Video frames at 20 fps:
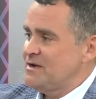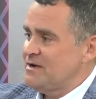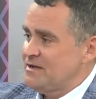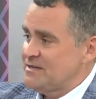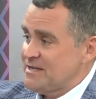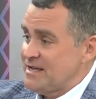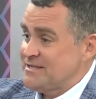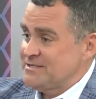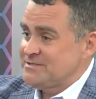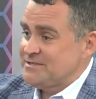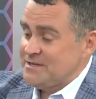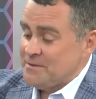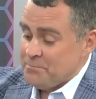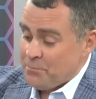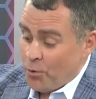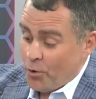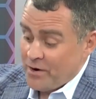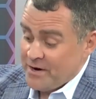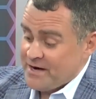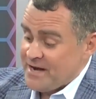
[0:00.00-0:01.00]
is
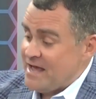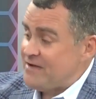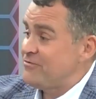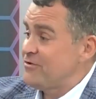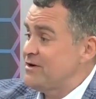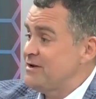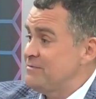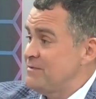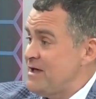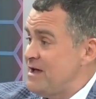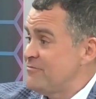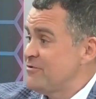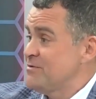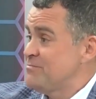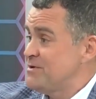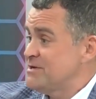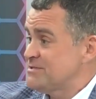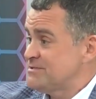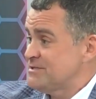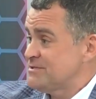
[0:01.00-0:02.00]
important in every
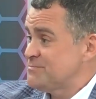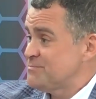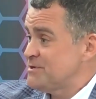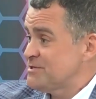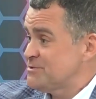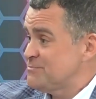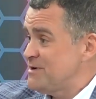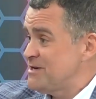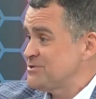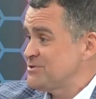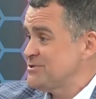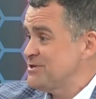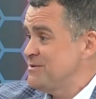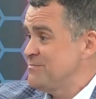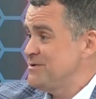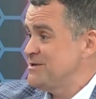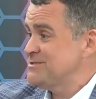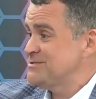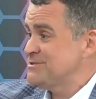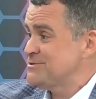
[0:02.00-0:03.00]
every business, but especially
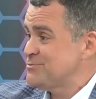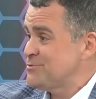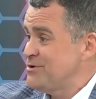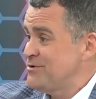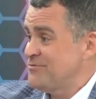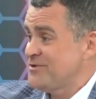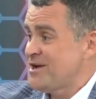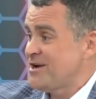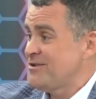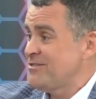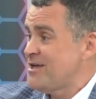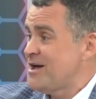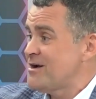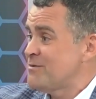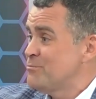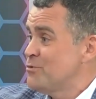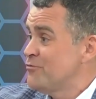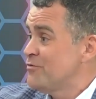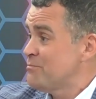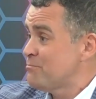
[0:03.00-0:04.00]
a business where you've got a
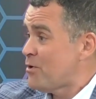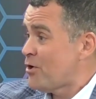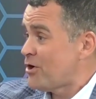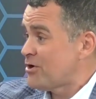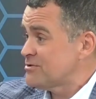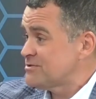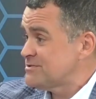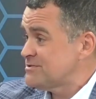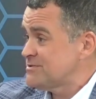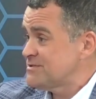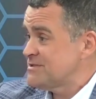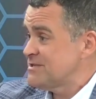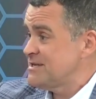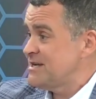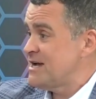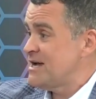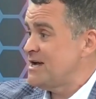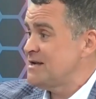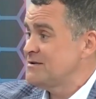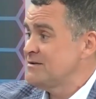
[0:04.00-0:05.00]
lot of moving parts
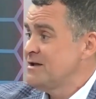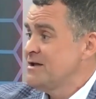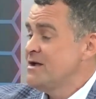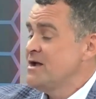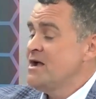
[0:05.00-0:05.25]
and